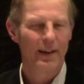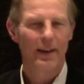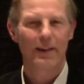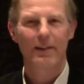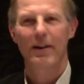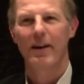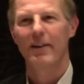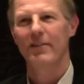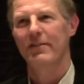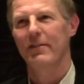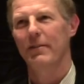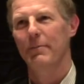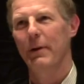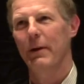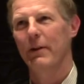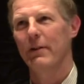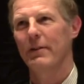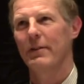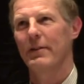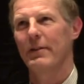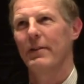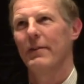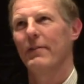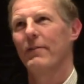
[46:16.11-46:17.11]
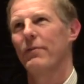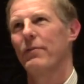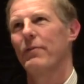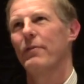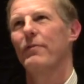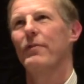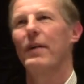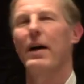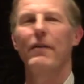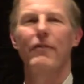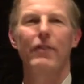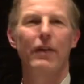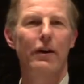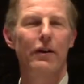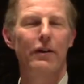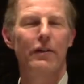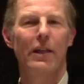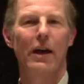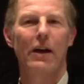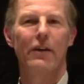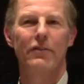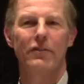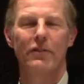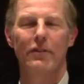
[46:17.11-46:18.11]
It costs about five hundred
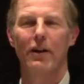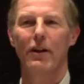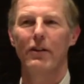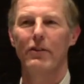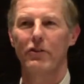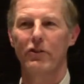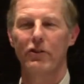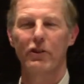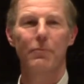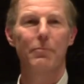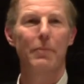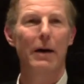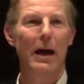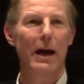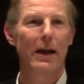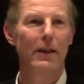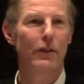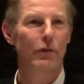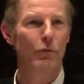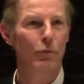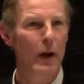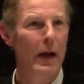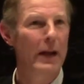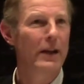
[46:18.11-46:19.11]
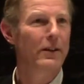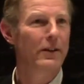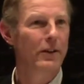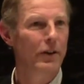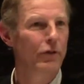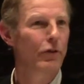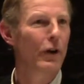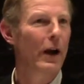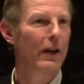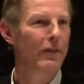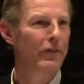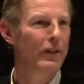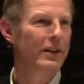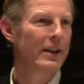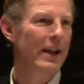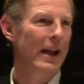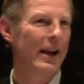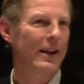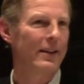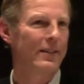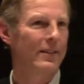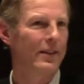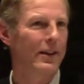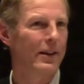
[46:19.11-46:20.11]
thousand dollars to buy the right to drive a
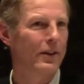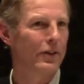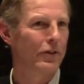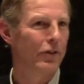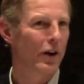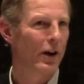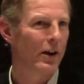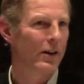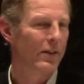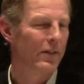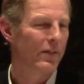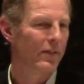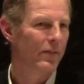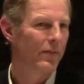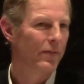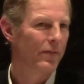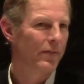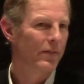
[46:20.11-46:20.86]
taxi in Toronto.